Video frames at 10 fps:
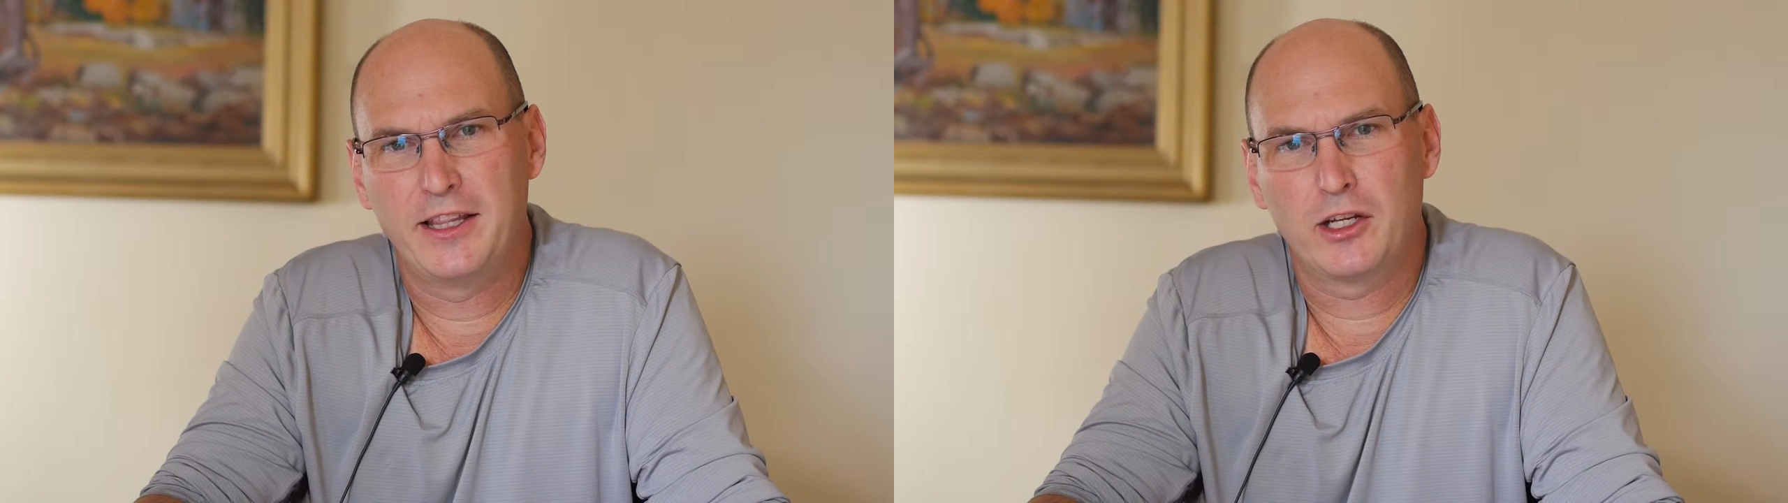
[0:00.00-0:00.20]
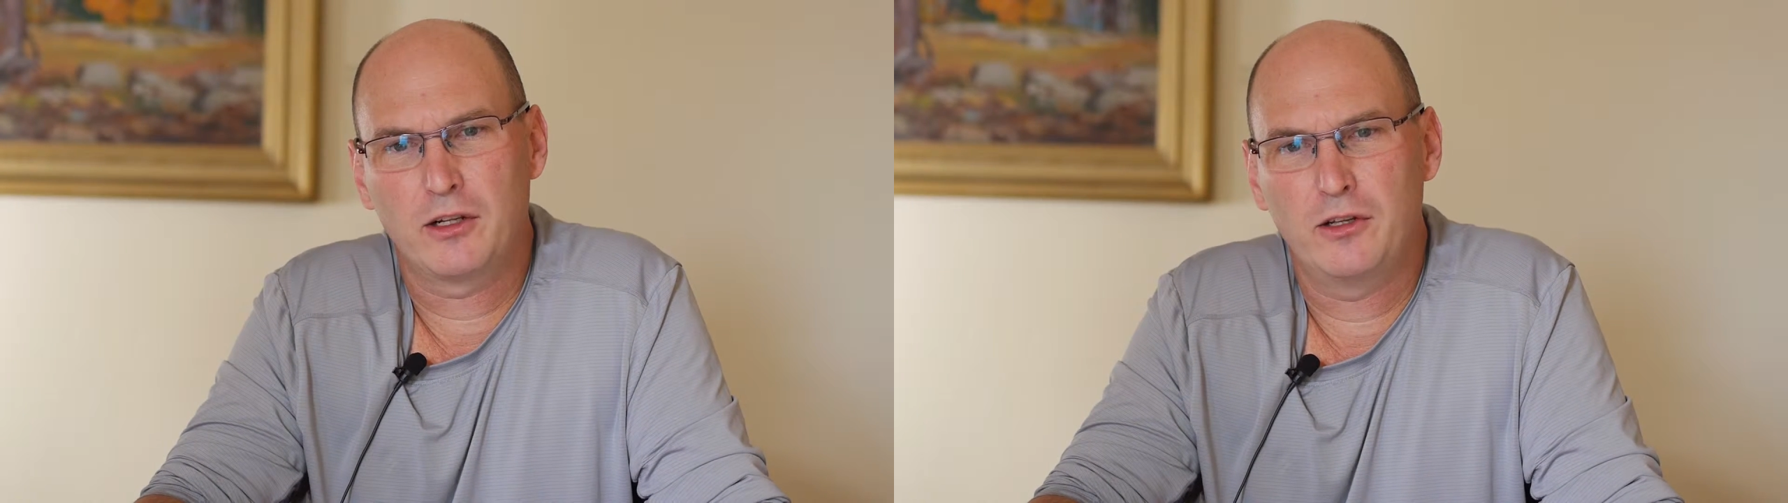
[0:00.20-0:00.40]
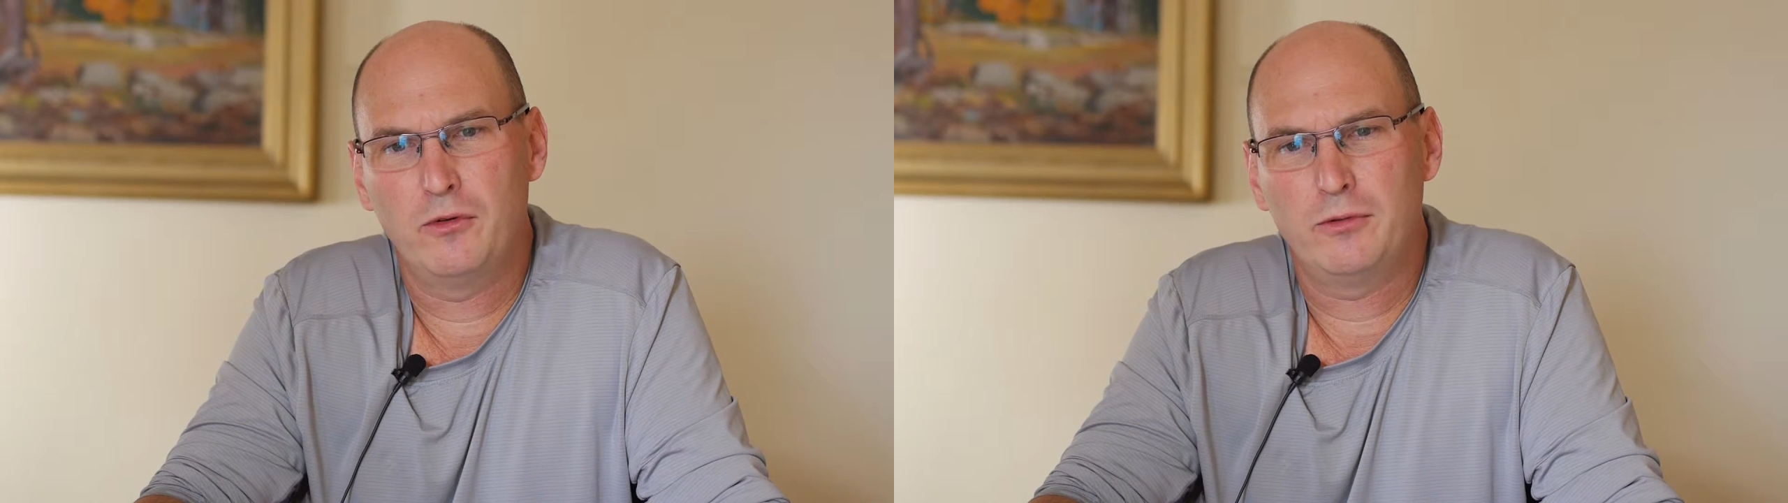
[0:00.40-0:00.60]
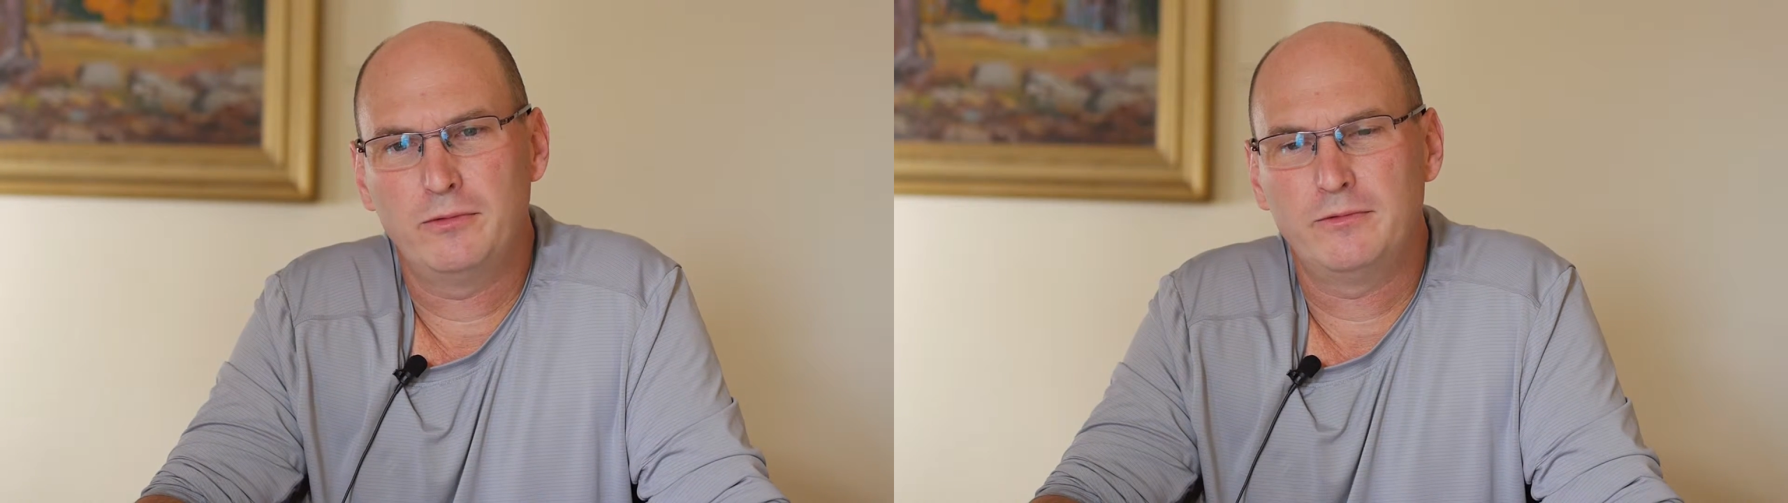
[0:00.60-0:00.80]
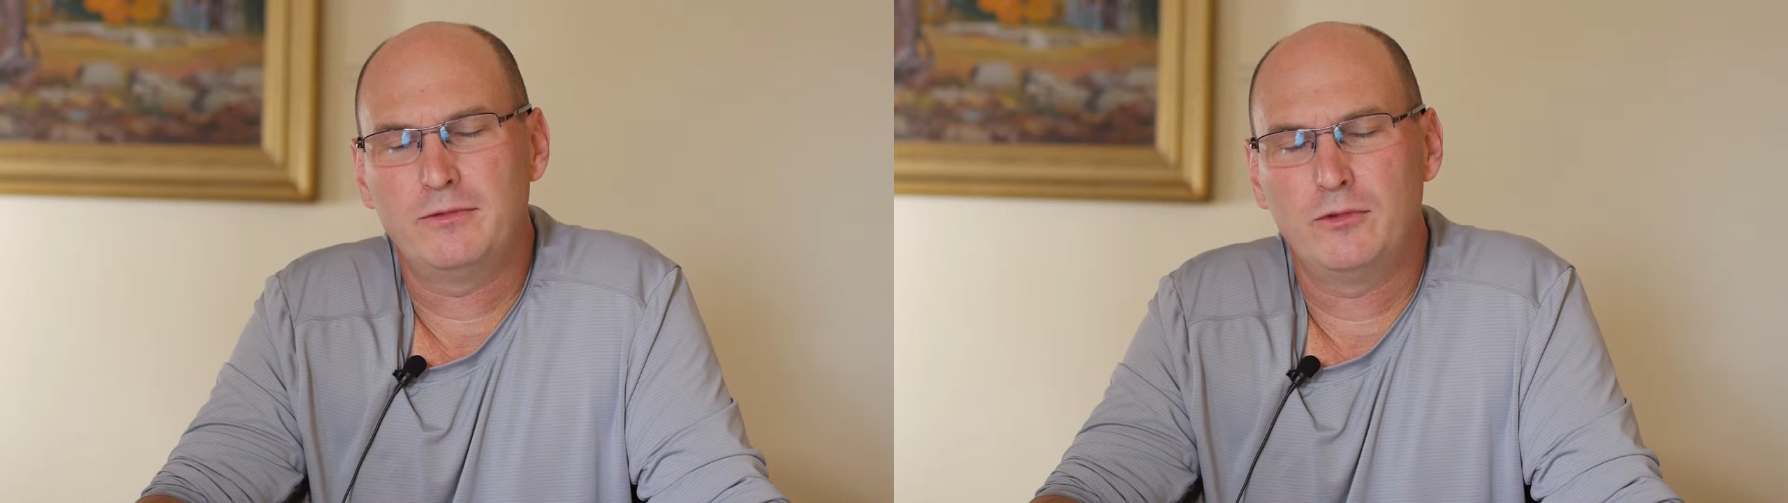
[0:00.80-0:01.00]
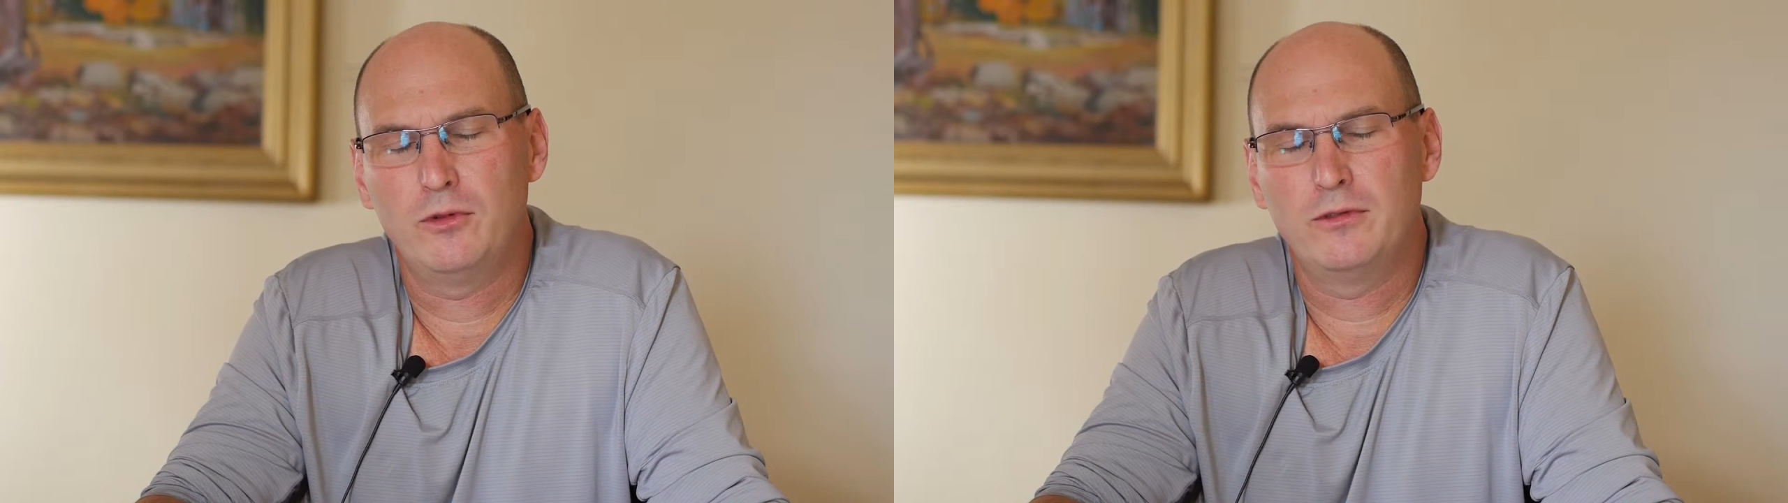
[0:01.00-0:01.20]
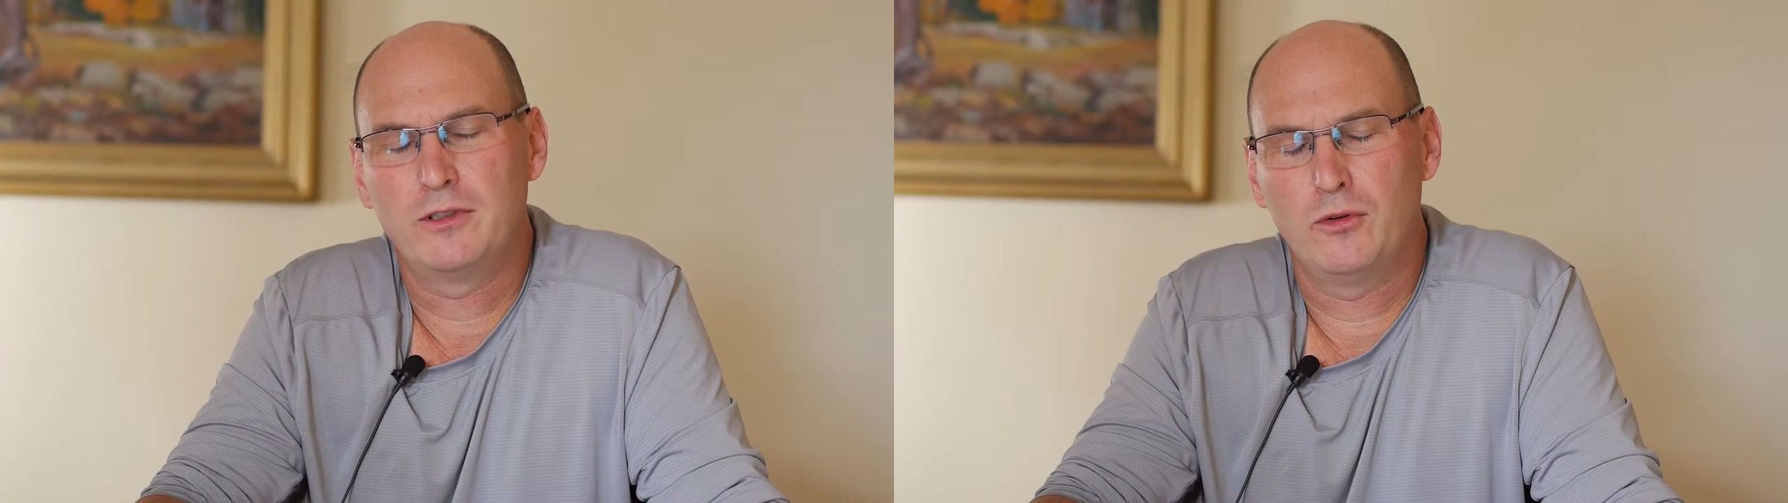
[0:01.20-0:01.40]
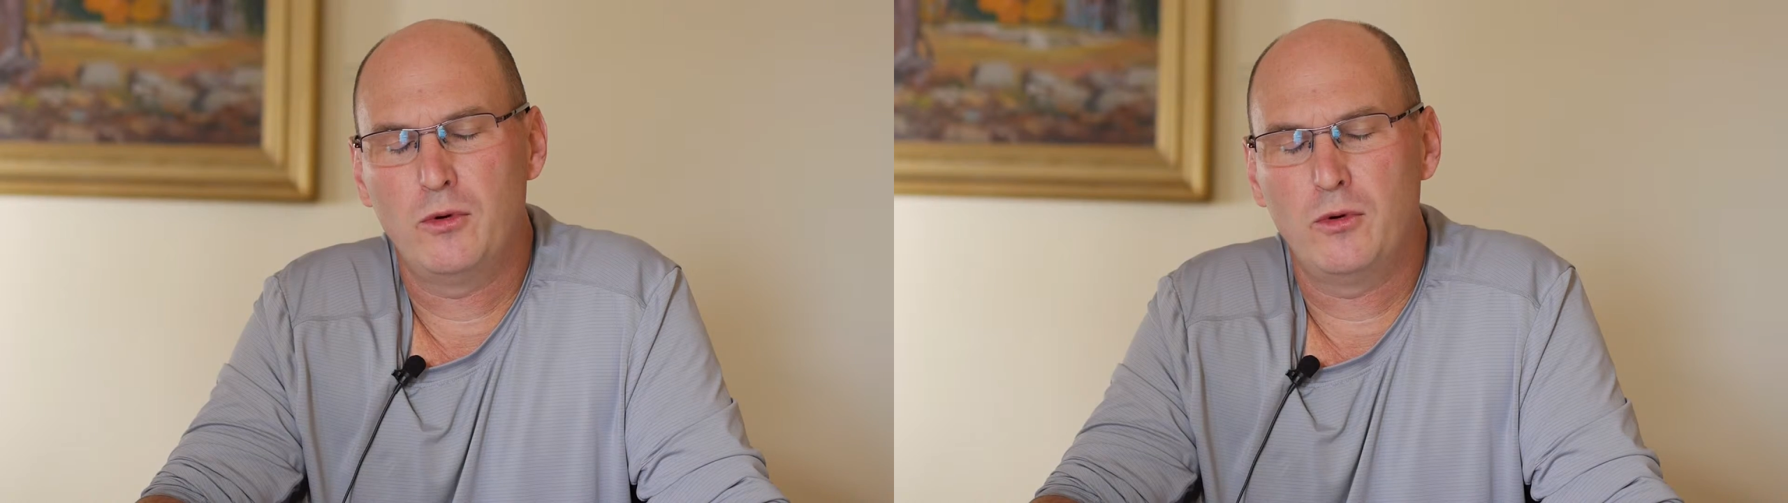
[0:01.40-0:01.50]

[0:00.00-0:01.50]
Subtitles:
the